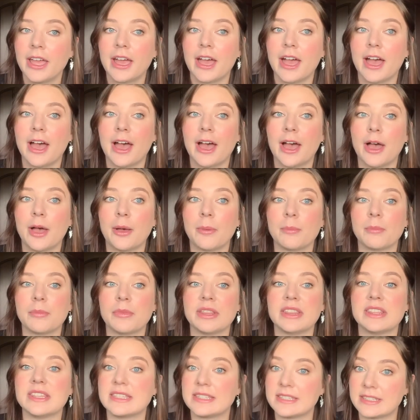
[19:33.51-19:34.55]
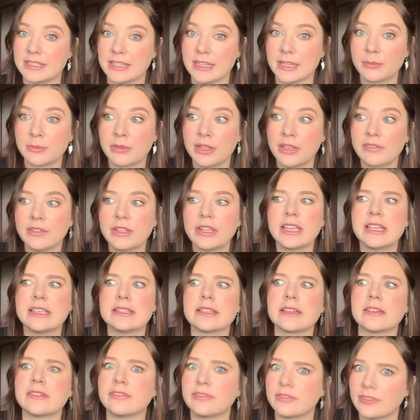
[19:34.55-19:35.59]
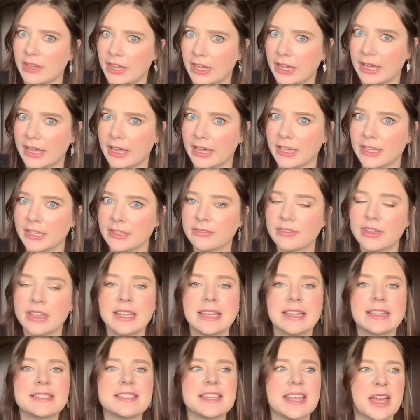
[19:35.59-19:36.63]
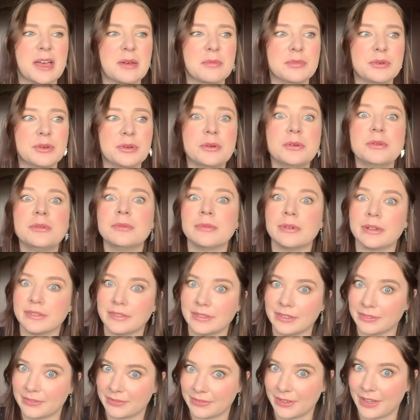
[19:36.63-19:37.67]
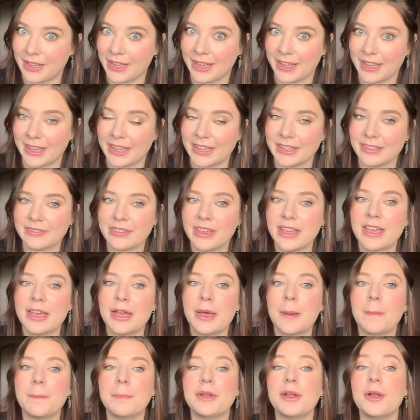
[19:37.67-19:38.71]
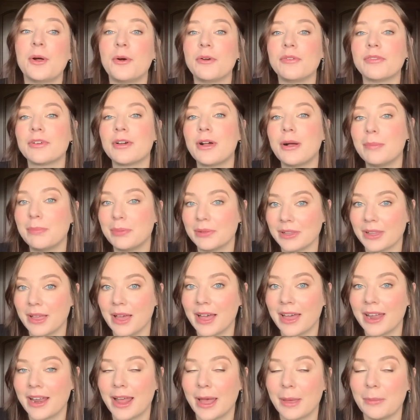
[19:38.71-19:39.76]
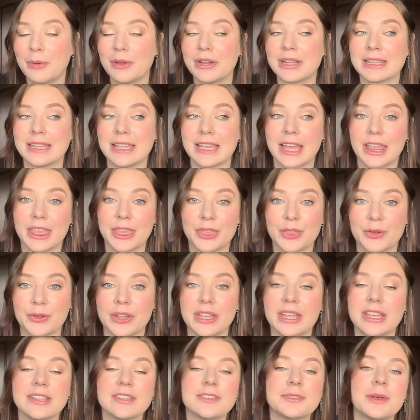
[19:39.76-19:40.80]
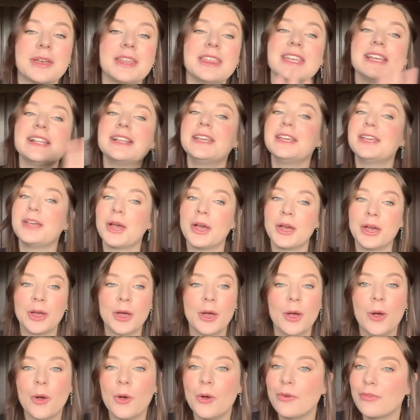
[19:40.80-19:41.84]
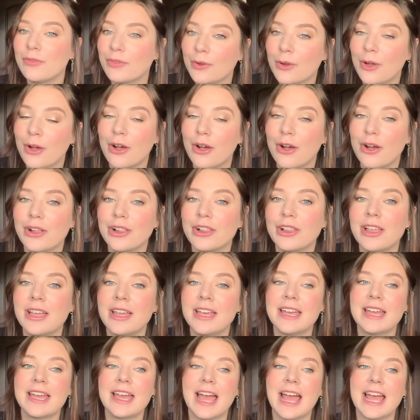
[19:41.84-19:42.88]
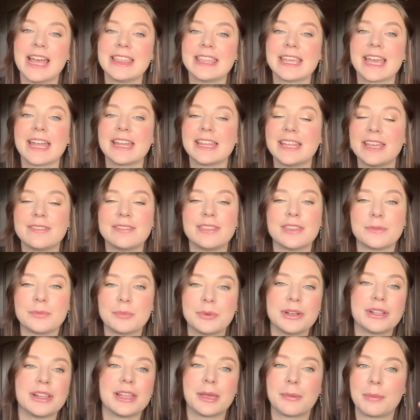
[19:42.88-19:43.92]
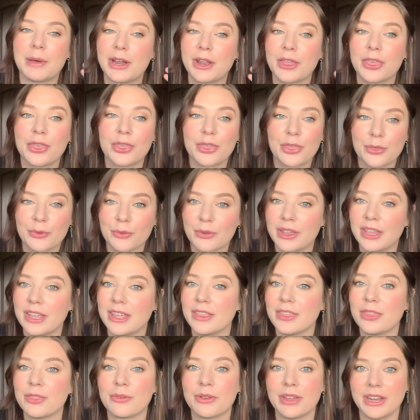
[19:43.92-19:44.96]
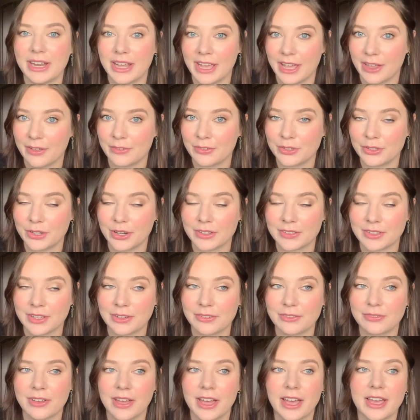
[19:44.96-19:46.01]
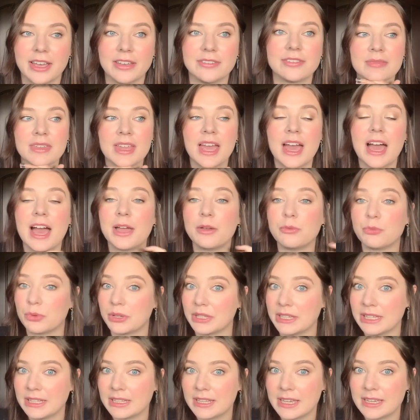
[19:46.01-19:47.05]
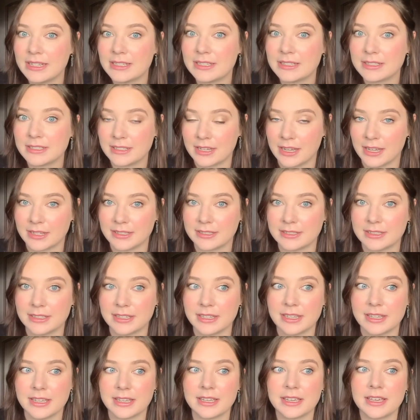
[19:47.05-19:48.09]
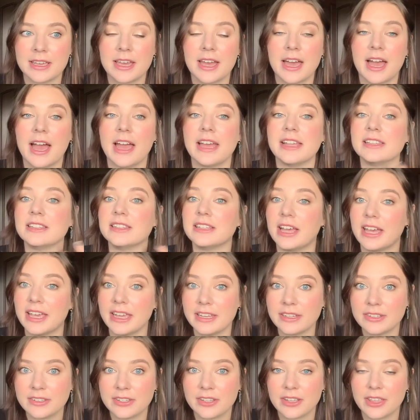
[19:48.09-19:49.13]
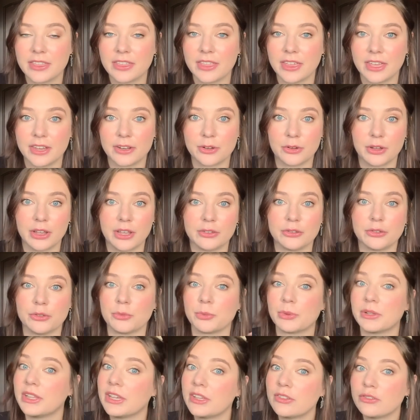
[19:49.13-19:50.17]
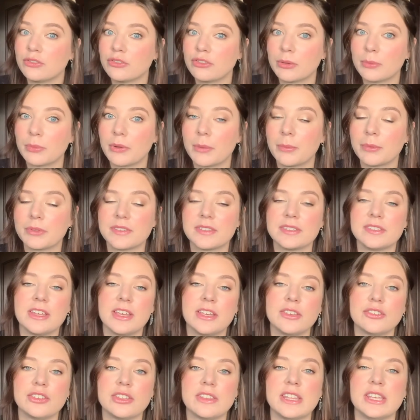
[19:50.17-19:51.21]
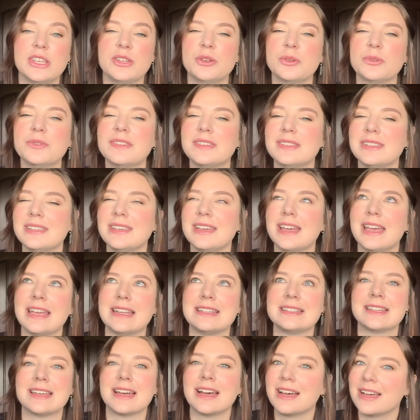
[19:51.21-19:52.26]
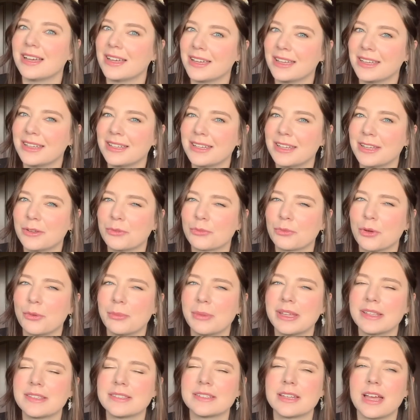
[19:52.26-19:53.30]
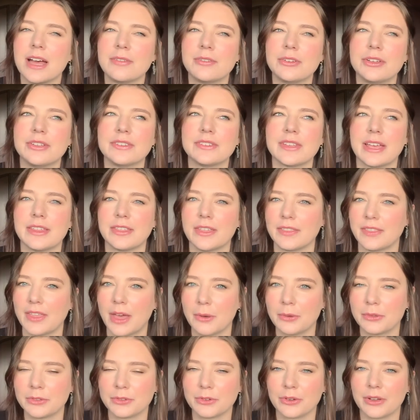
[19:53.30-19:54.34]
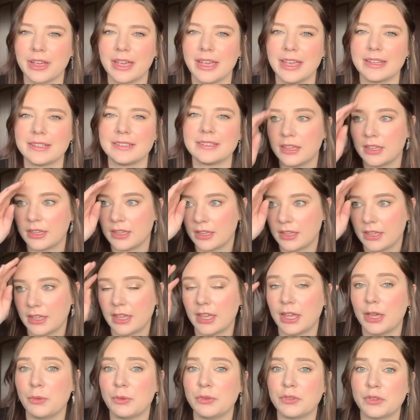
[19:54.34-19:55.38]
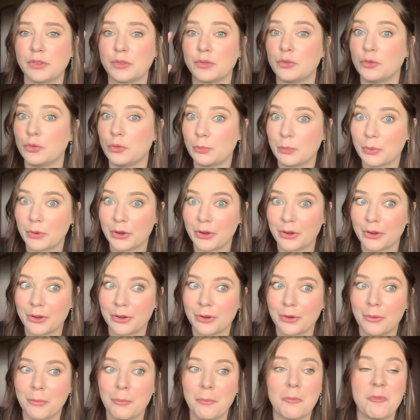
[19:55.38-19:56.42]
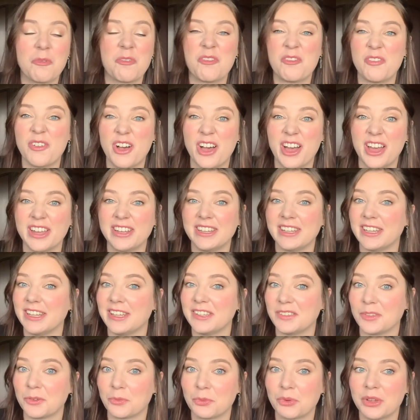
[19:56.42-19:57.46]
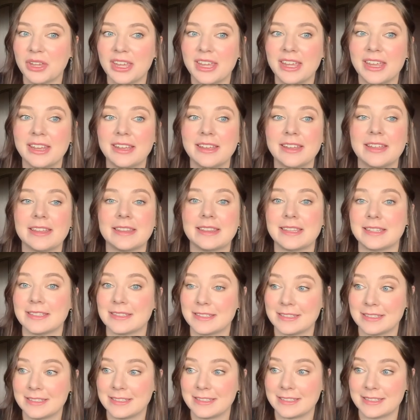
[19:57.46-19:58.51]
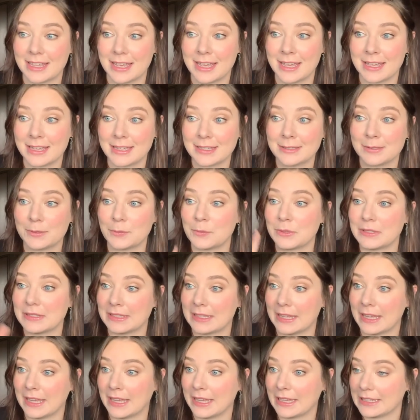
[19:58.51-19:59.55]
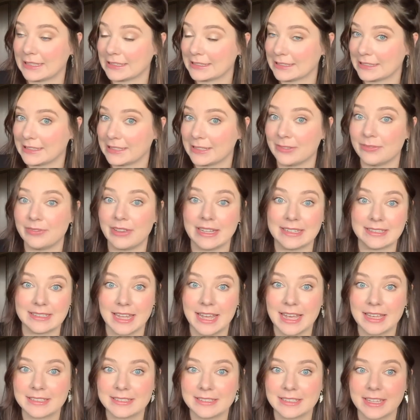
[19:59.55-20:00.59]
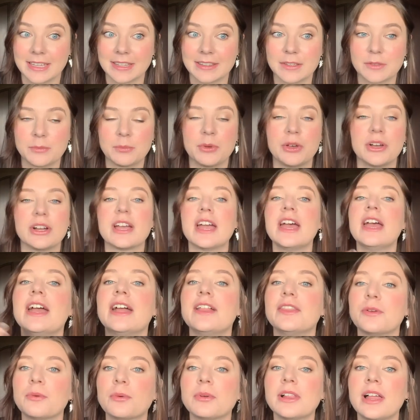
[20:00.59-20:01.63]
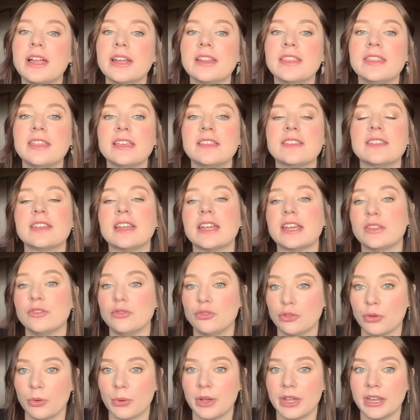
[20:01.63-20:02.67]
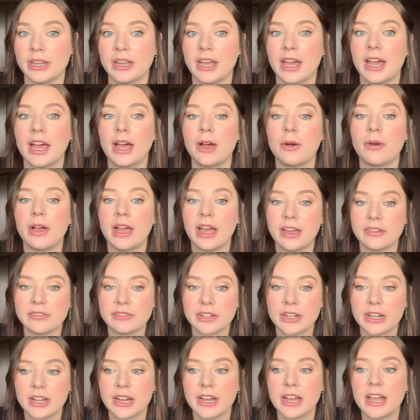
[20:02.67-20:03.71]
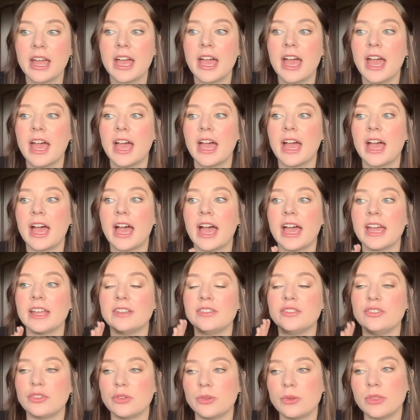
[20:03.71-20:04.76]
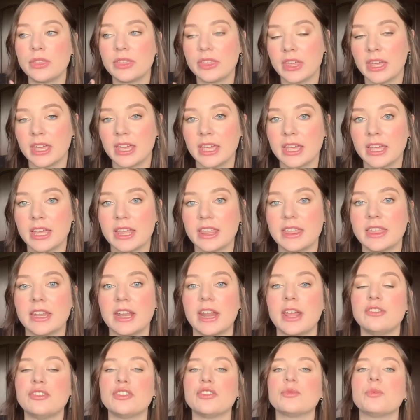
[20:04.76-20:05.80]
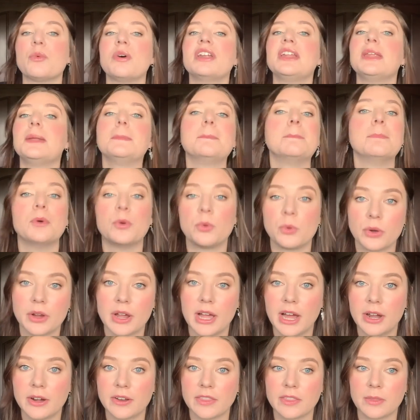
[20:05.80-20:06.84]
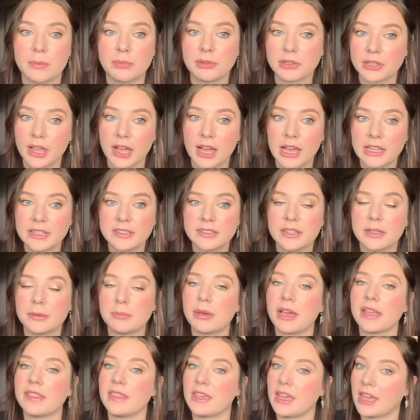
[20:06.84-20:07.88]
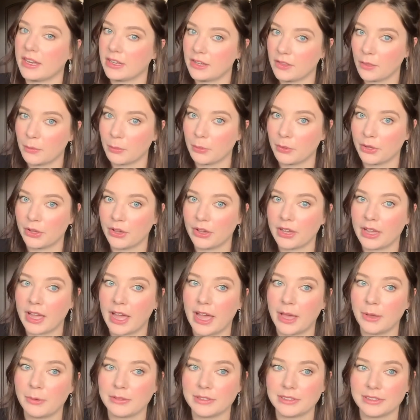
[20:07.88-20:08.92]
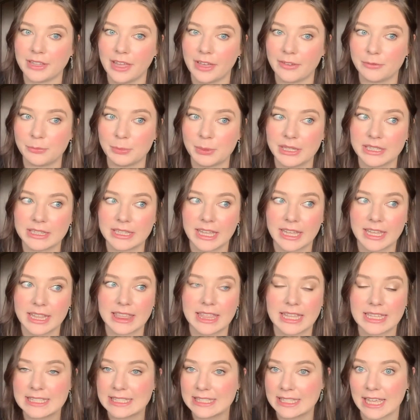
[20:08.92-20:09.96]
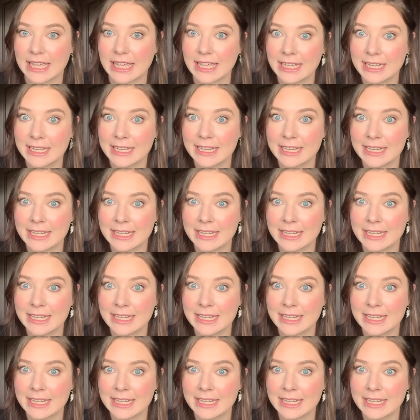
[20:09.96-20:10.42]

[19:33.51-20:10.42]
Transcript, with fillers: Um, the steam level is a five. Taboo was a five. But overall plot, I put it like a three. So I think like overall, I think I'd give this book like about a three, three and a half stars out of five. I really liked Stassi. I liked the interracial relationship representation that you don't see a ton in romance novels. I thought that was great. It was a super fun, easy read. The sex was like fantastic in this book. There were a lot of things that I enjoyed. However, I do think that I just wanted more out of the plot and by the end of the book I was left being like that's it